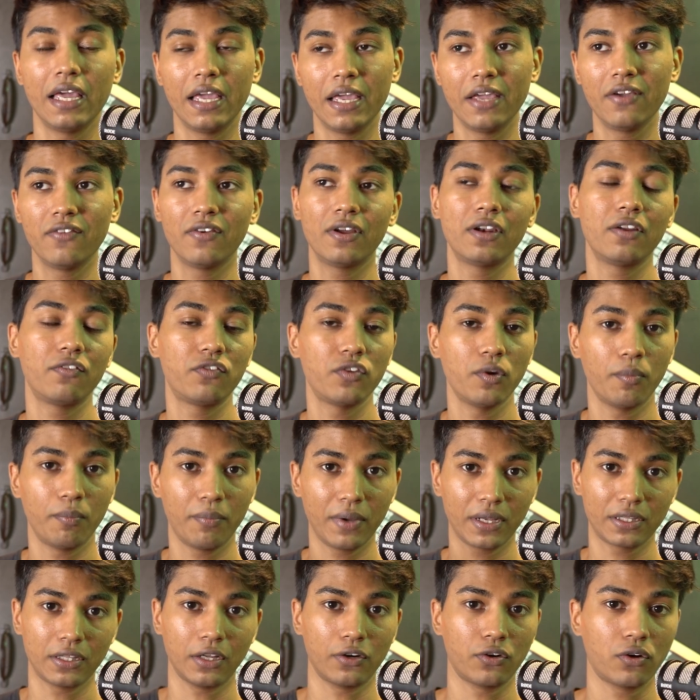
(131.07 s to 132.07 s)
even if you
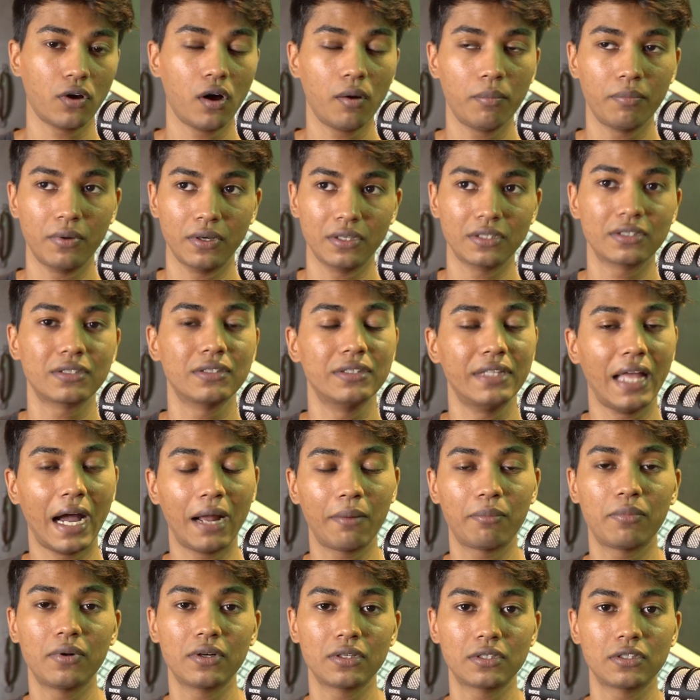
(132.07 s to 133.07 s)
pick the toppers
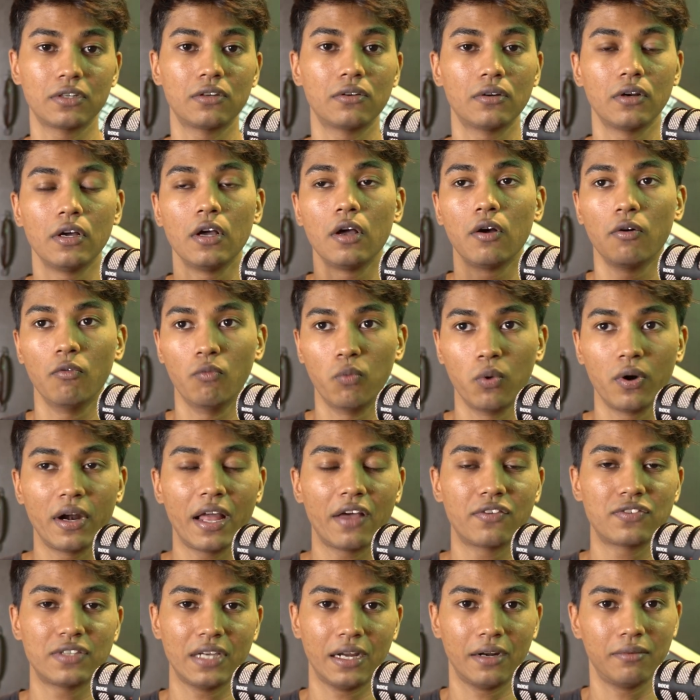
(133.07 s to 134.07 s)
that person
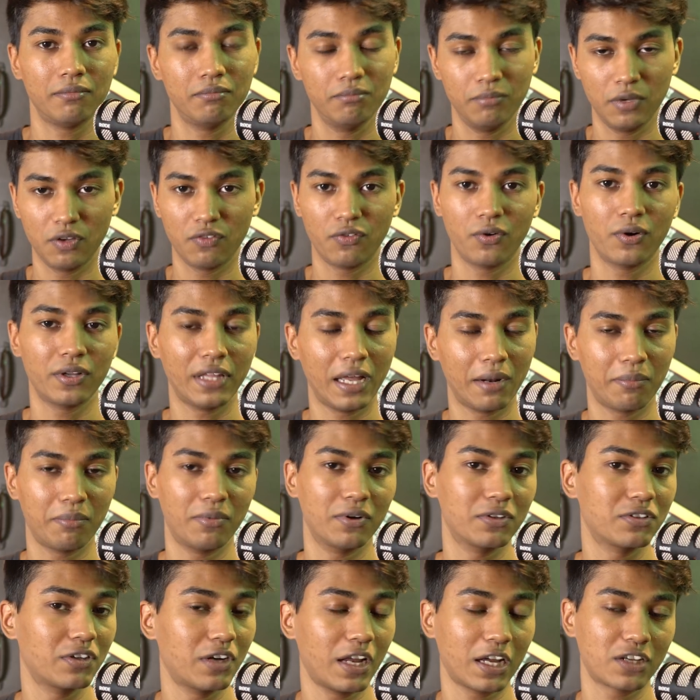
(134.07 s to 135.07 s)
would have said before that
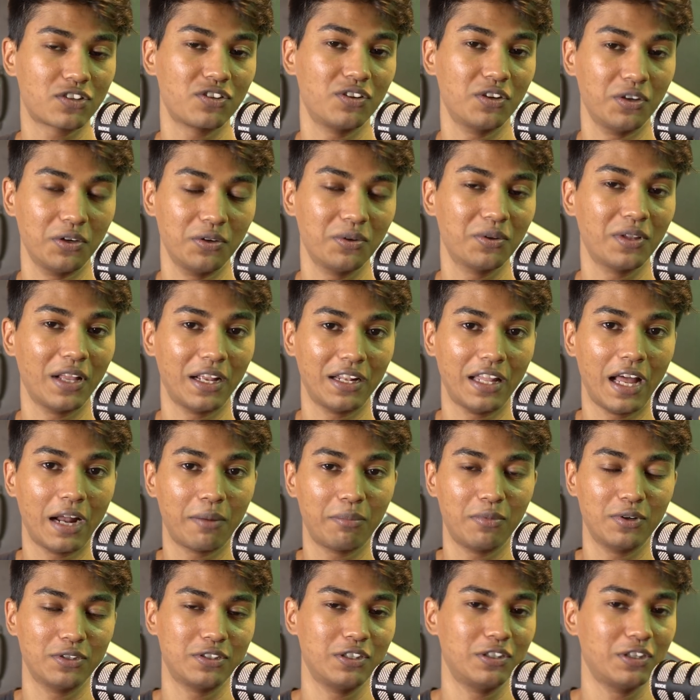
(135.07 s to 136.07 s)
person actually knew that
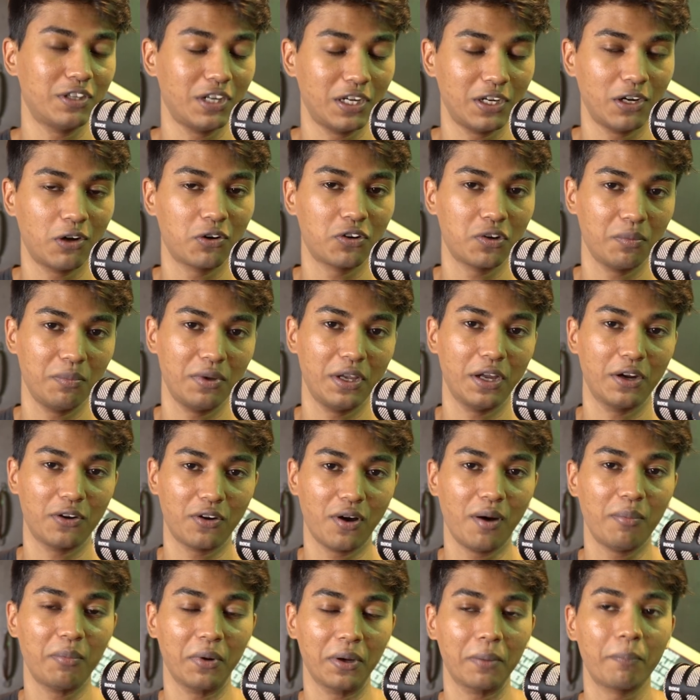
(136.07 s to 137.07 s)
that person turned out to be a
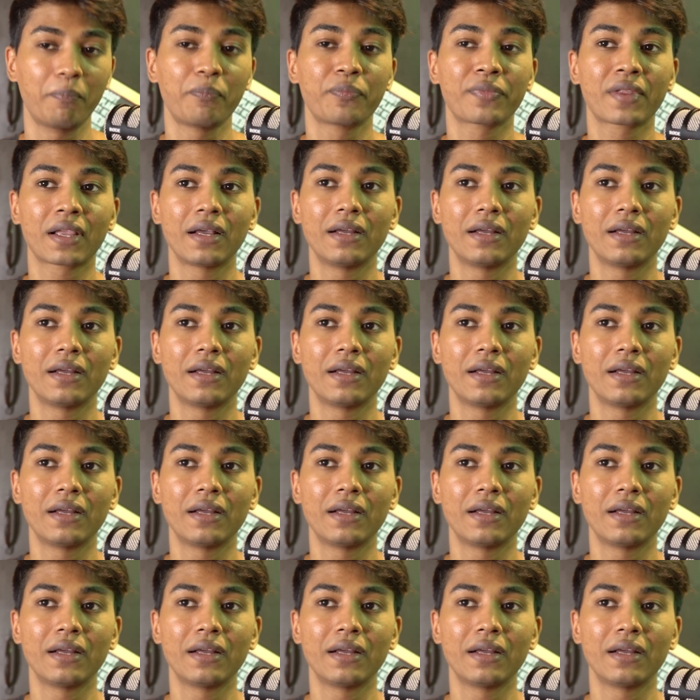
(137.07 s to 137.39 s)
topper